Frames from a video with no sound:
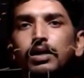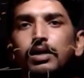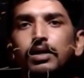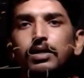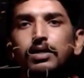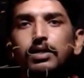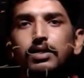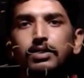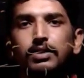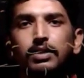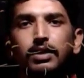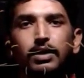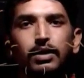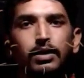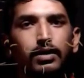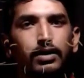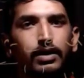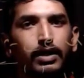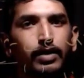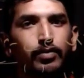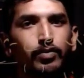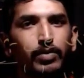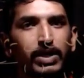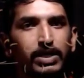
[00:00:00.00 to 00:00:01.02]
To
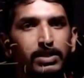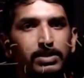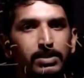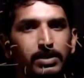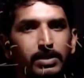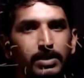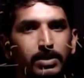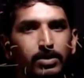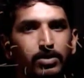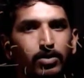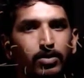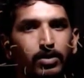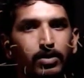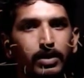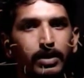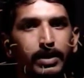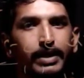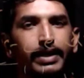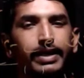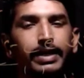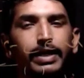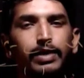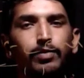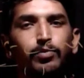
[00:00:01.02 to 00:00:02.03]
store the
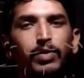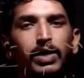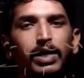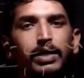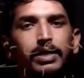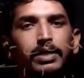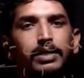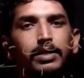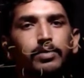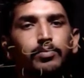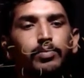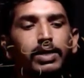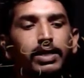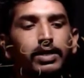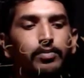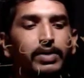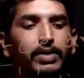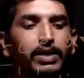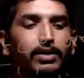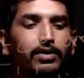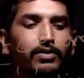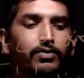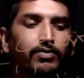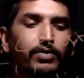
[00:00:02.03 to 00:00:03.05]
MLC record in
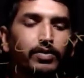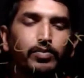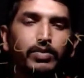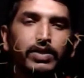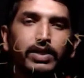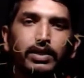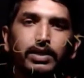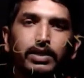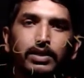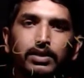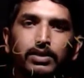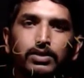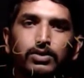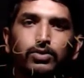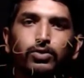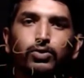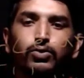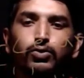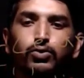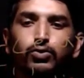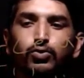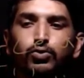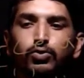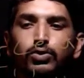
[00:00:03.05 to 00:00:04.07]
MRD department,
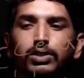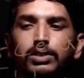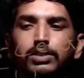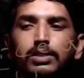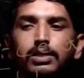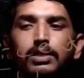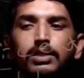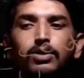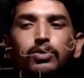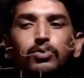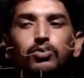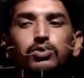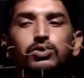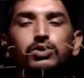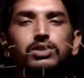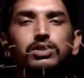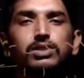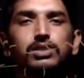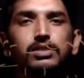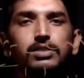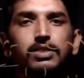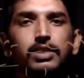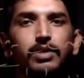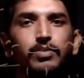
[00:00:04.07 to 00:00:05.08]
15 years.
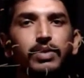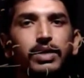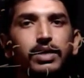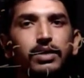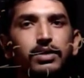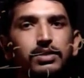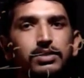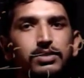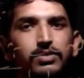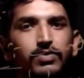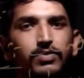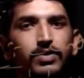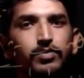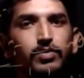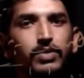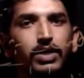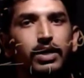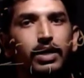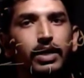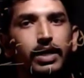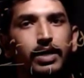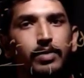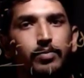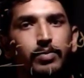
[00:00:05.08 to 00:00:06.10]
So these are the questions
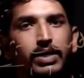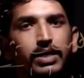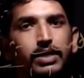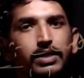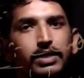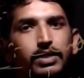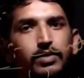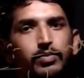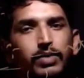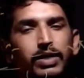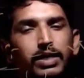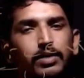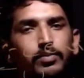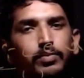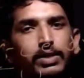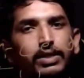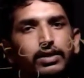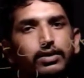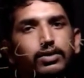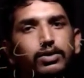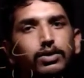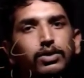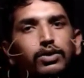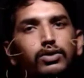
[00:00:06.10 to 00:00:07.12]
they may ask from the
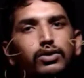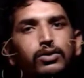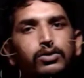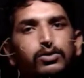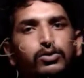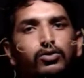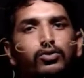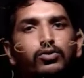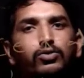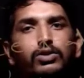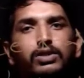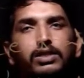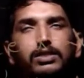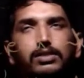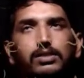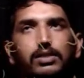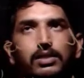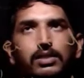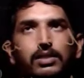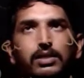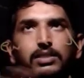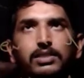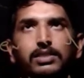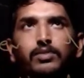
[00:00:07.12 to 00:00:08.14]
MRD department.
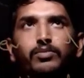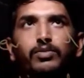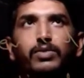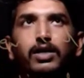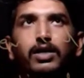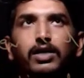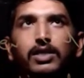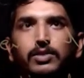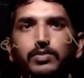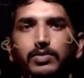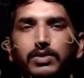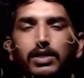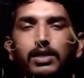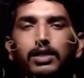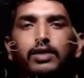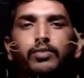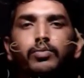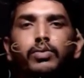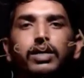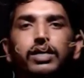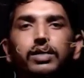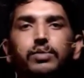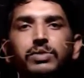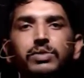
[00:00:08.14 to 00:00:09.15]
So these are
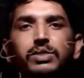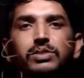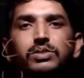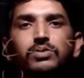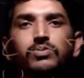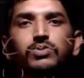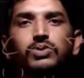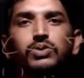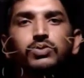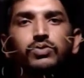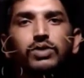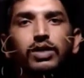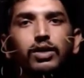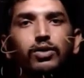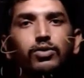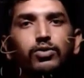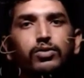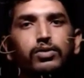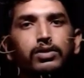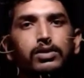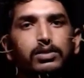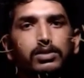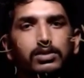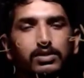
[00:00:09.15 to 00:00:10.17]
the some hospital
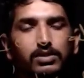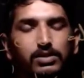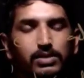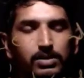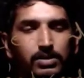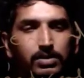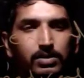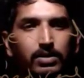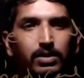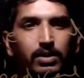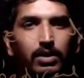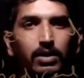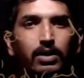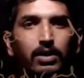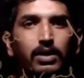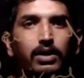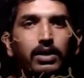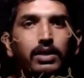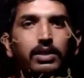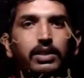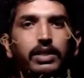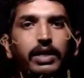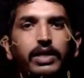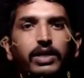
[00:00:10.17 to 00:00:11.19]
departments which we have to
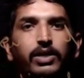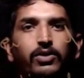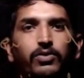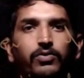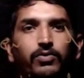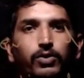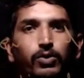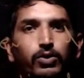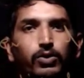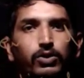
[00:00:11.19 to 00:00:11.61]
discuss.